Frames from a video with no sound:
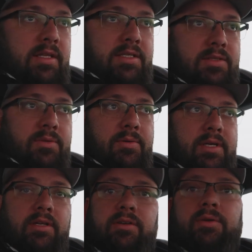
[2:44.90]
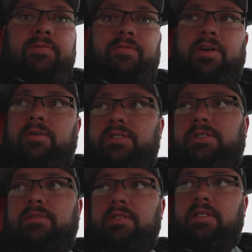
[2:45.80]
This is where we're gonna do a photo
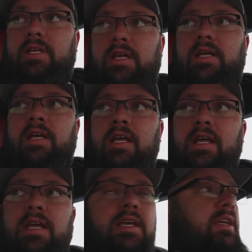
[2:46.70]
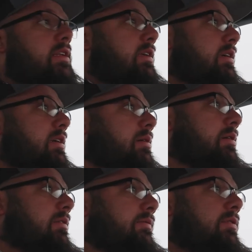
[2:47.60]
shoot today and
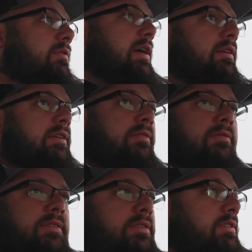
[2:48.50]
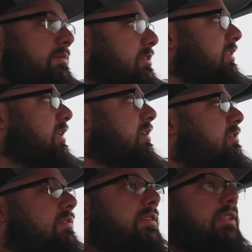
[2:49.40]
fool around in some
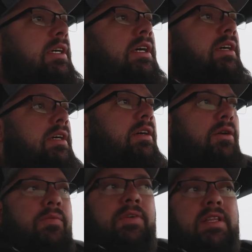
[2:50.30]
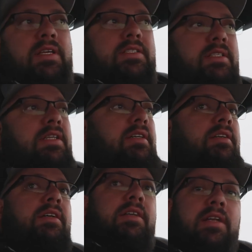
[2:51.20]
snow. Hopefully there's
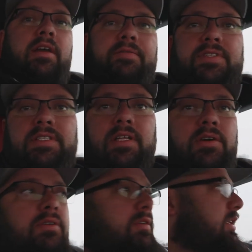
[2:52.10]
enough snow.